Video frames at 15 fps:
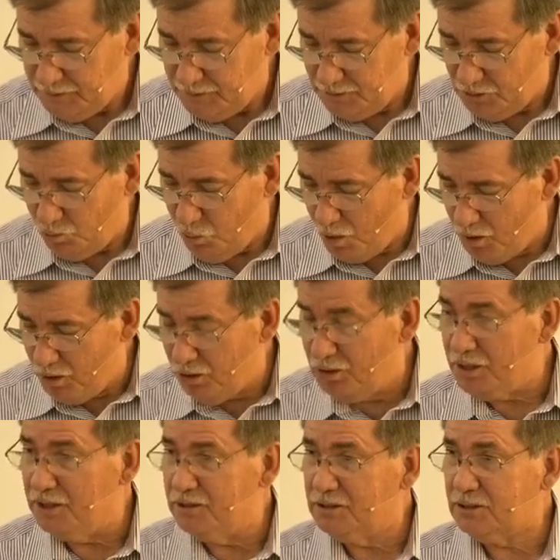the world
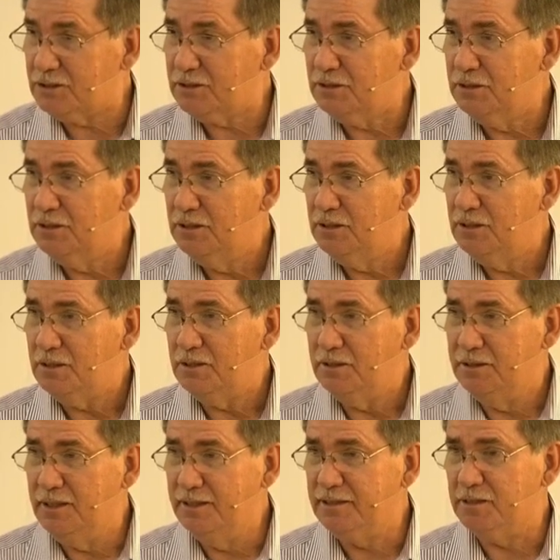is
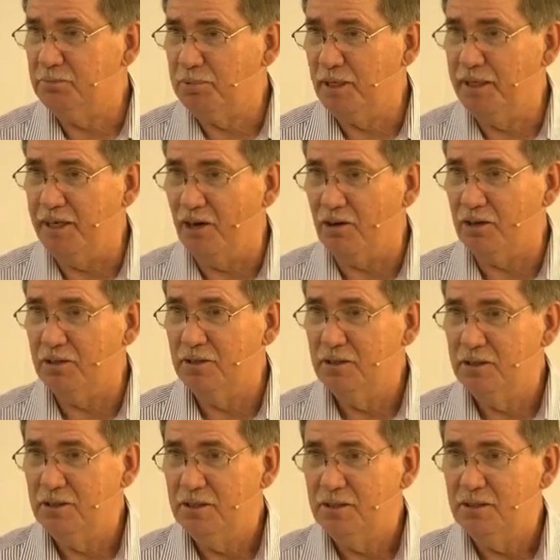disciplining our
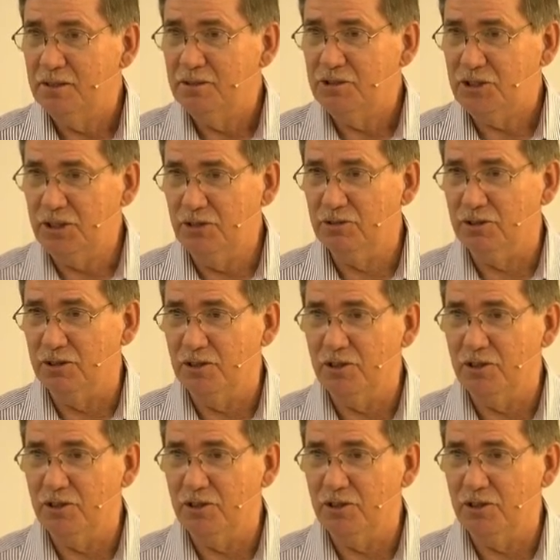children.